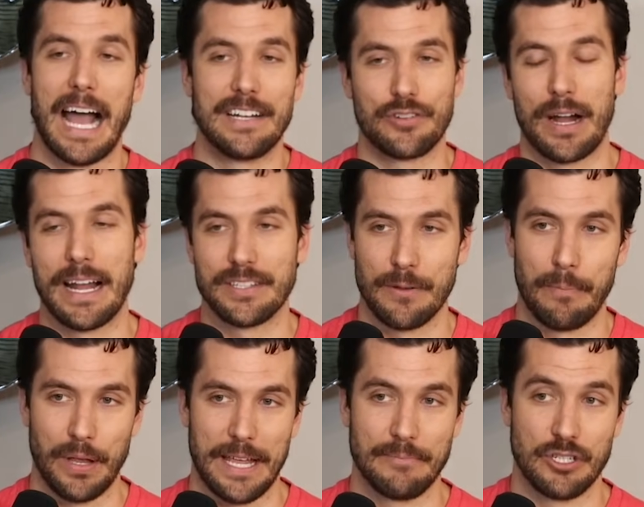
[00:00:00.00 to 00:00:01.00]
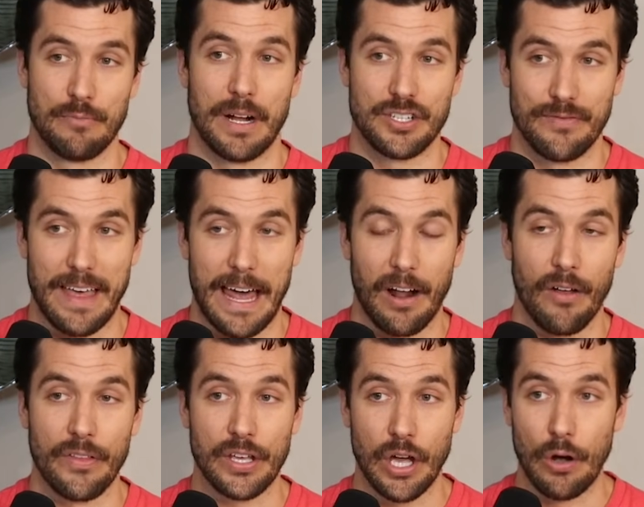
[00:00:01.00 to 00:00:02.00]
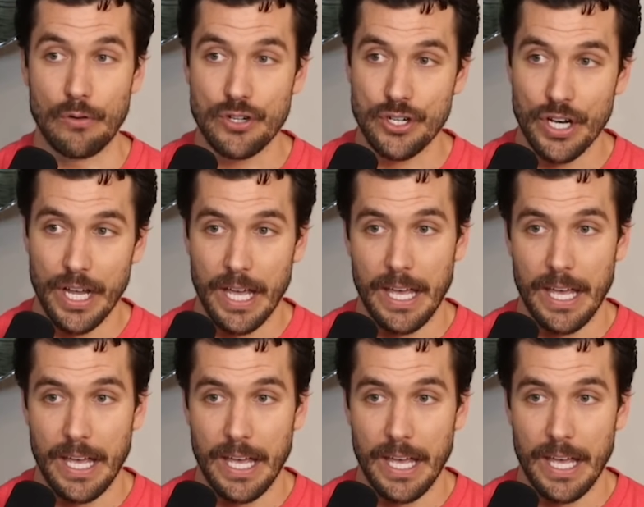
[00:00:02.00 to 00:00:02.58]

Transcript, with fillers: I try not to blame too much of that on the coach.